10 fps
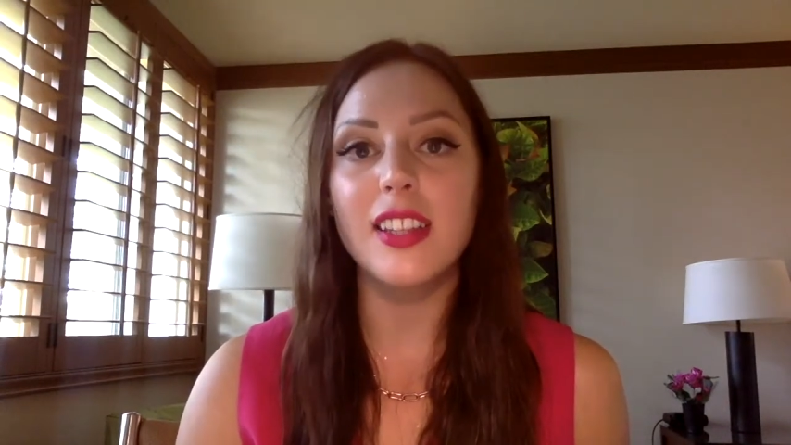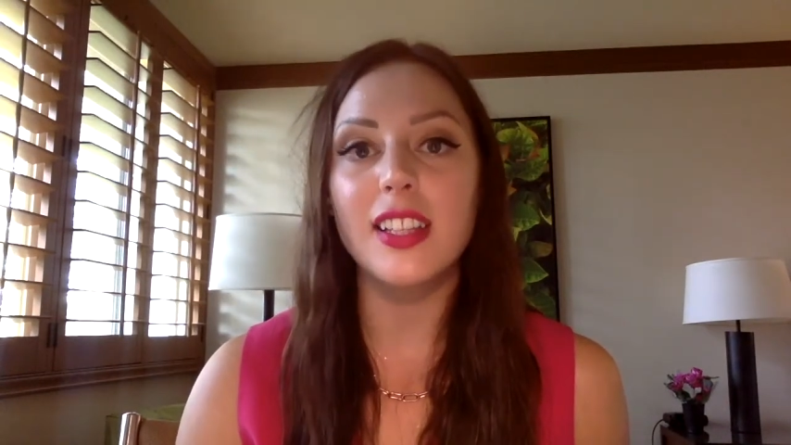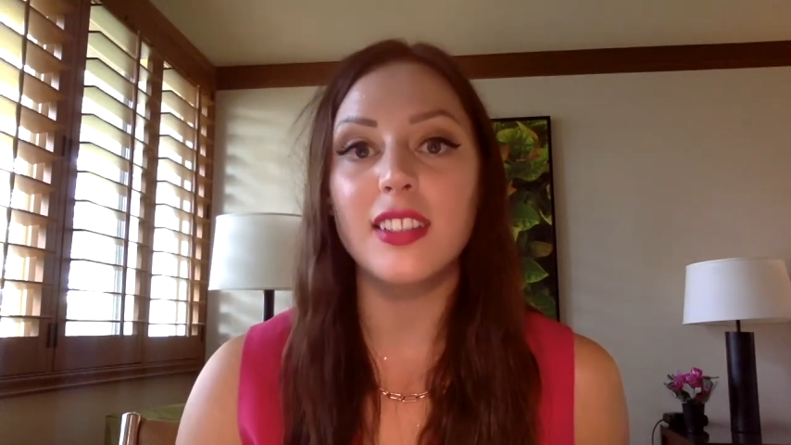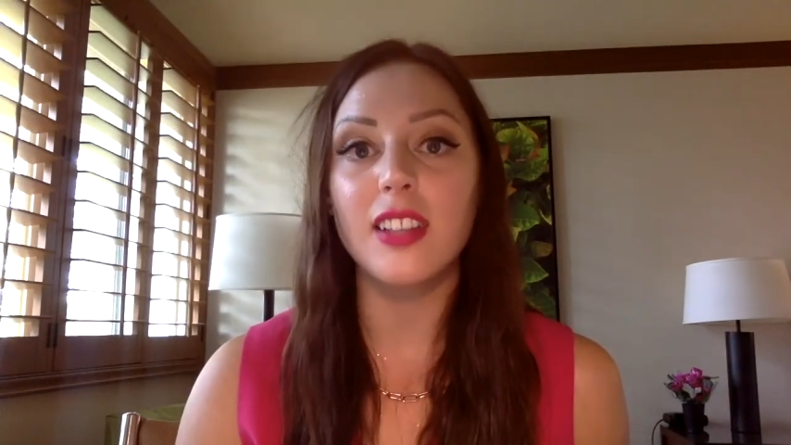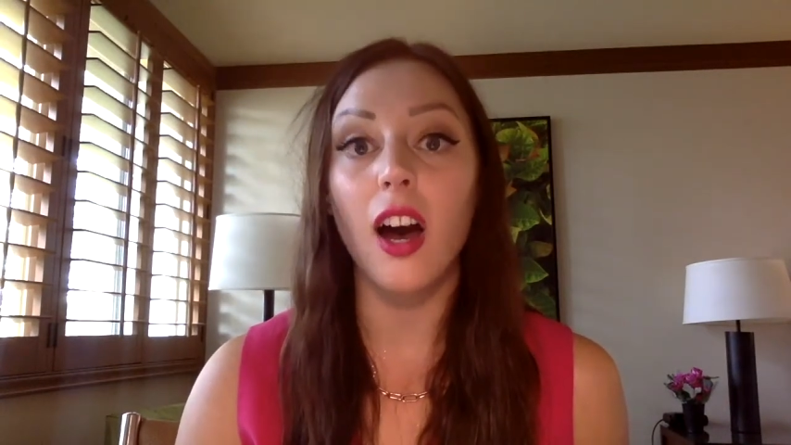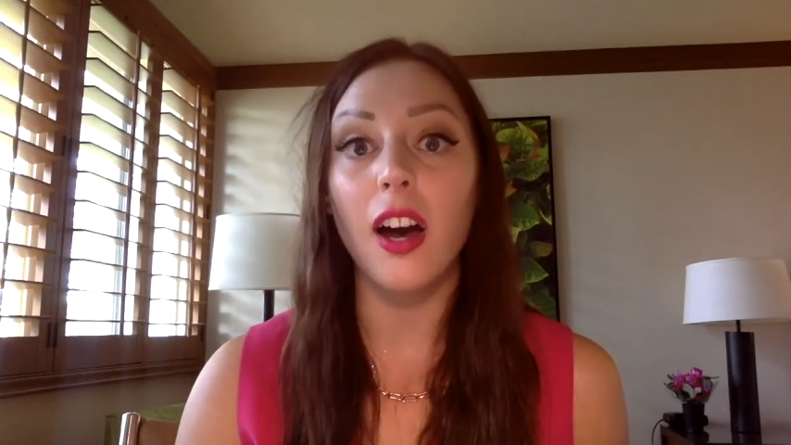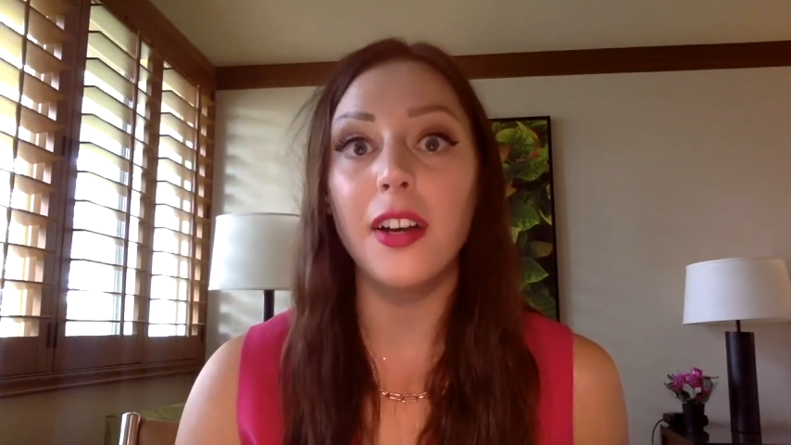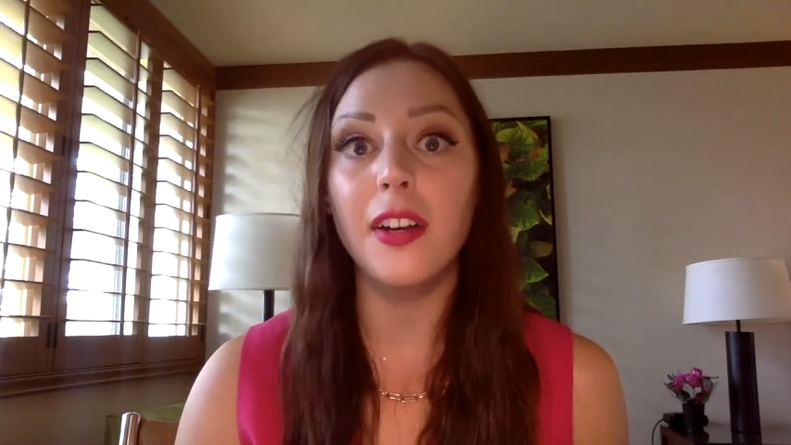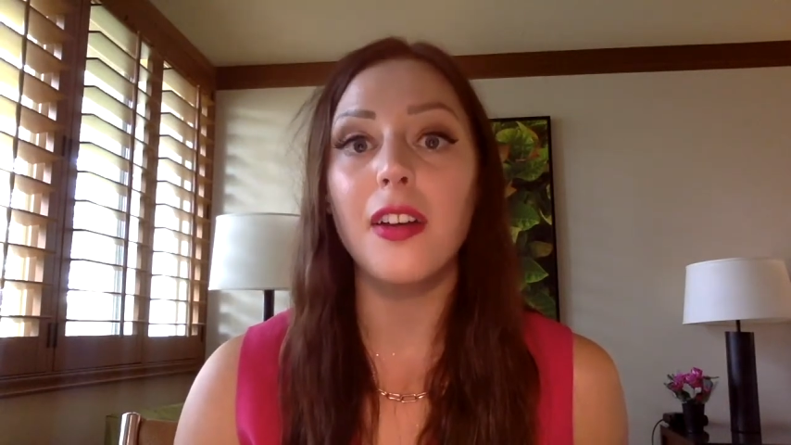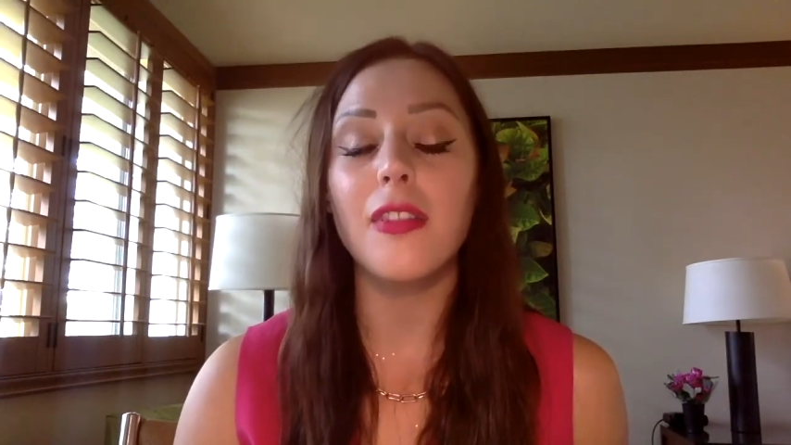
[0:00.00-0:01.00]
this is
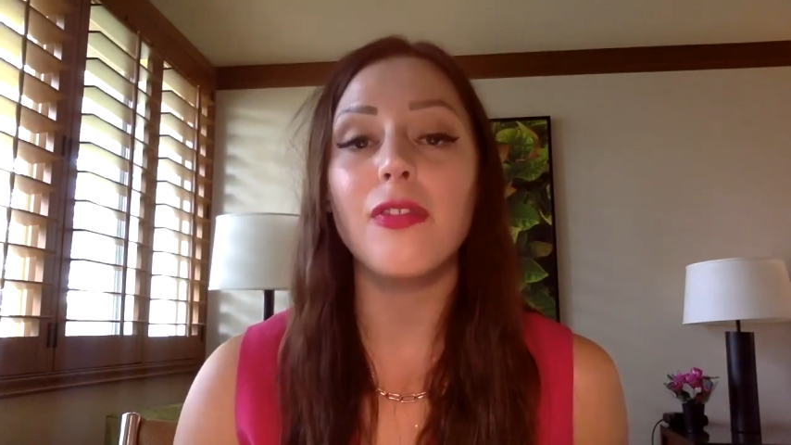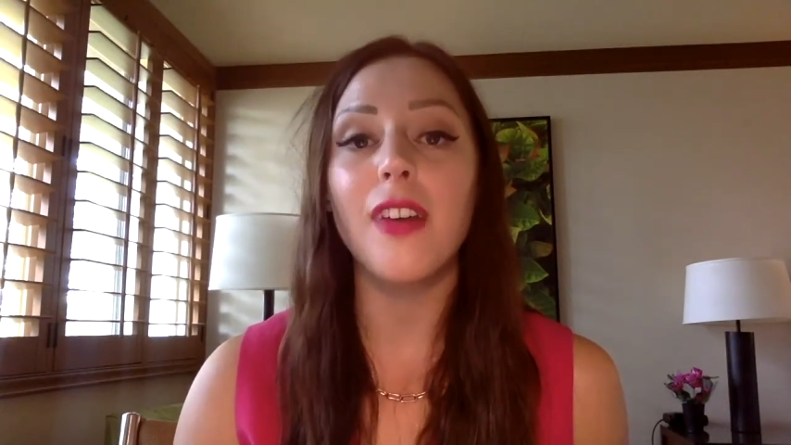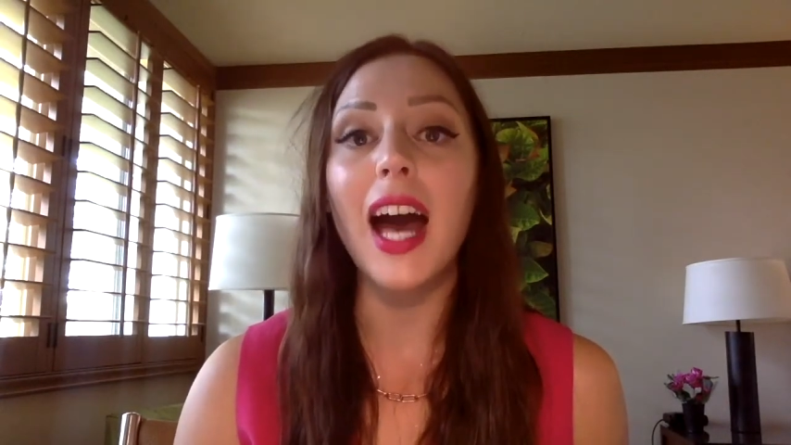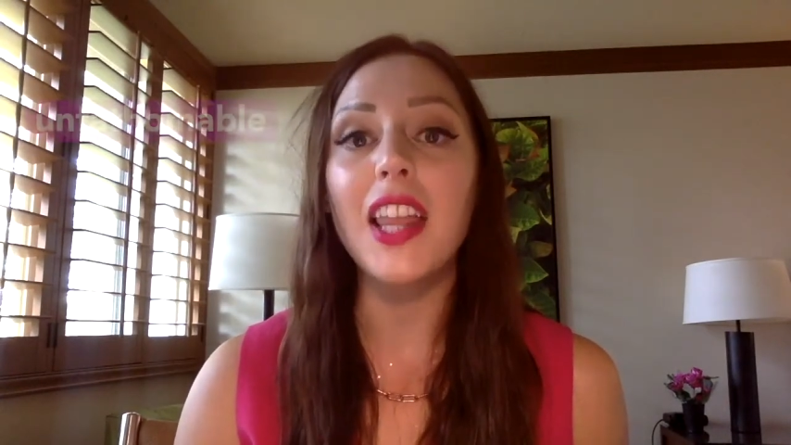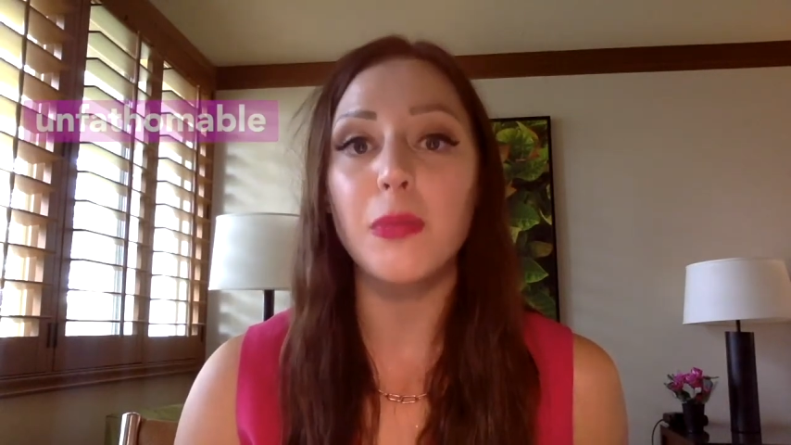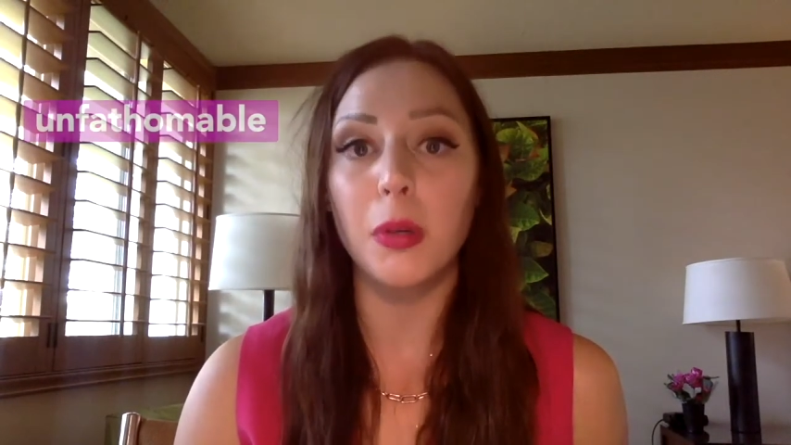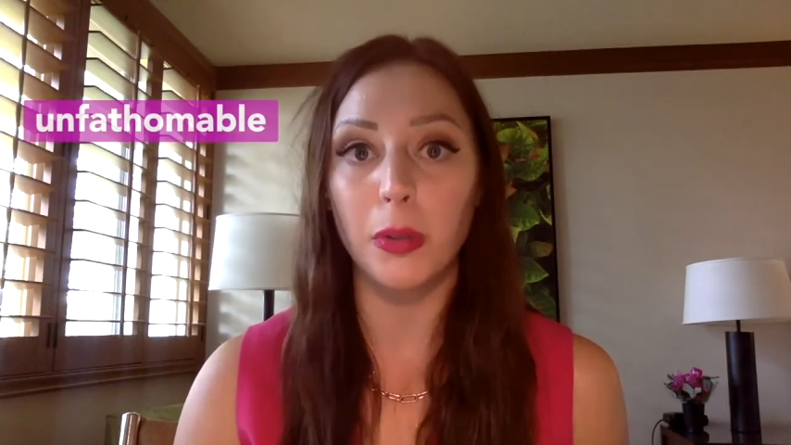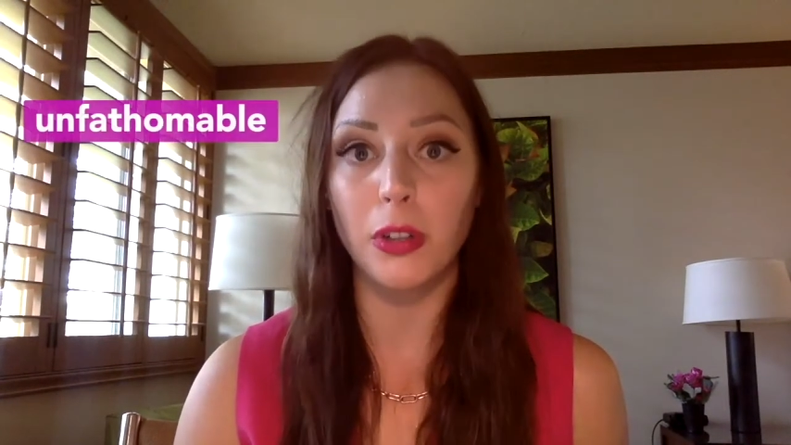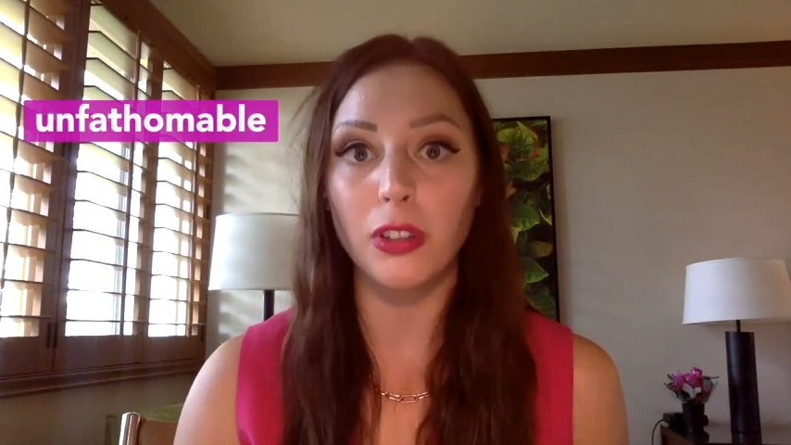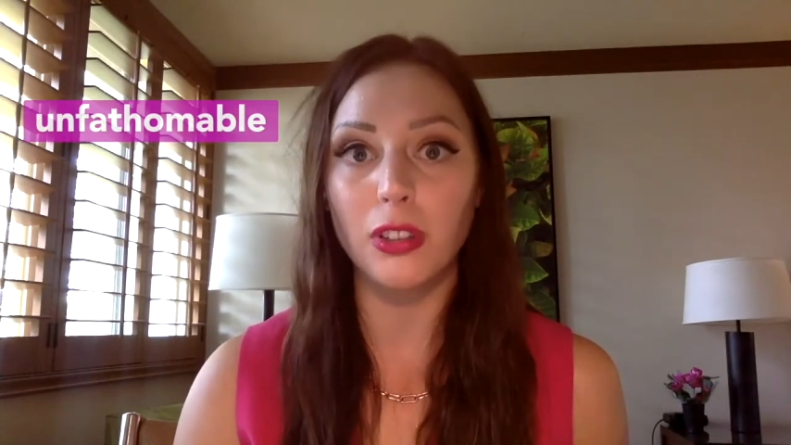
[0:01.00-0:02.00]

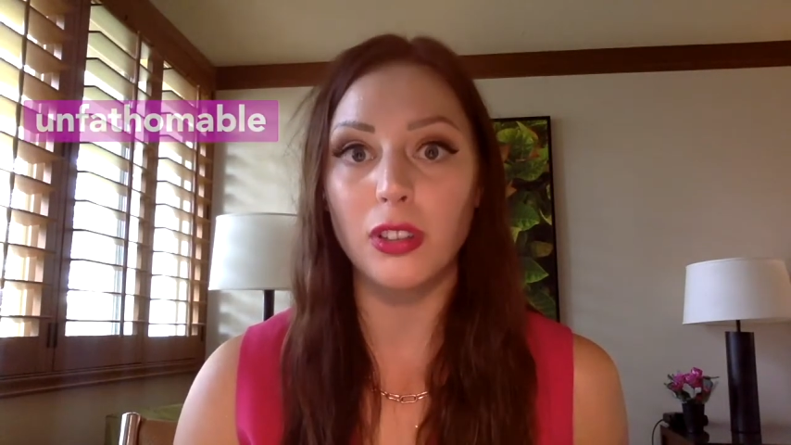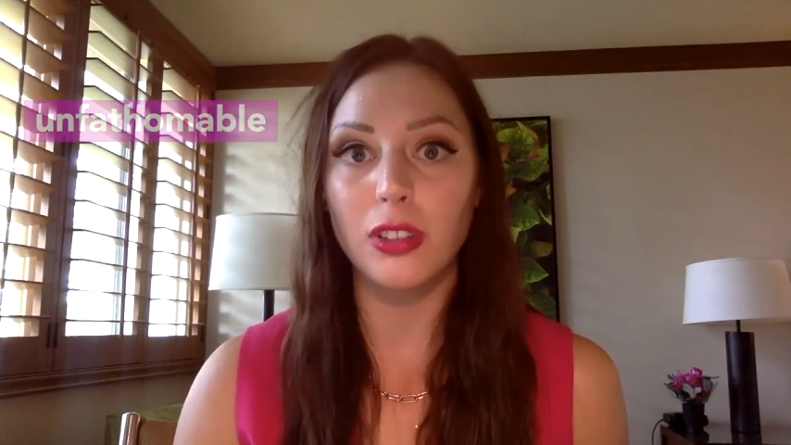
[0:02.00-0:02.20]
unfathomable,